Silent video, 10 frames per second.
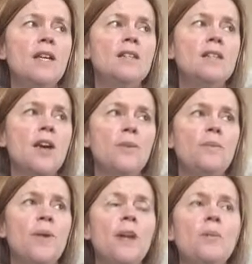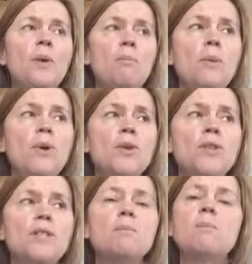So we
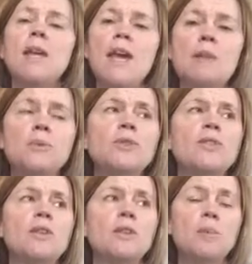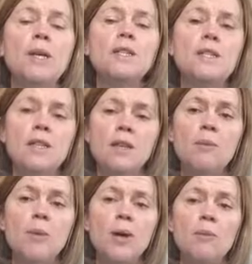must be able to, the
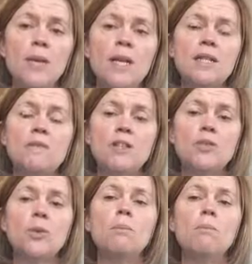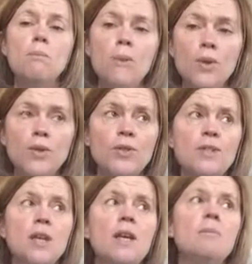appropriate individual
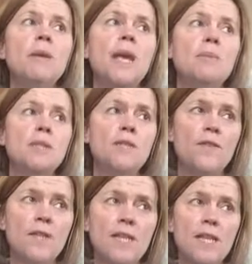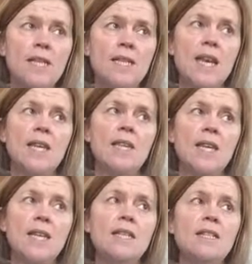must be able to facilitate the
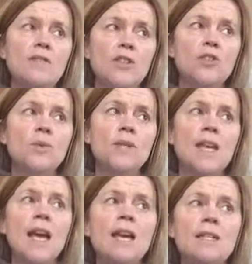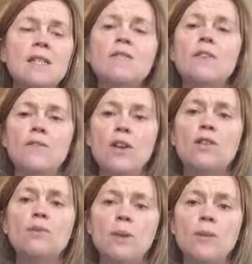individual's active
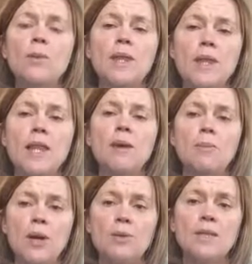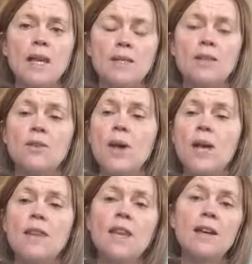involvement within that process. So
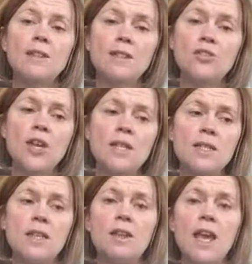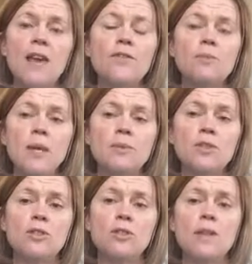that suggests that they have to be able
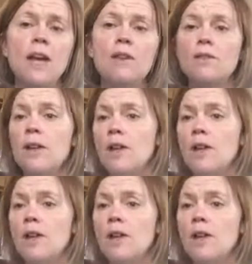to do that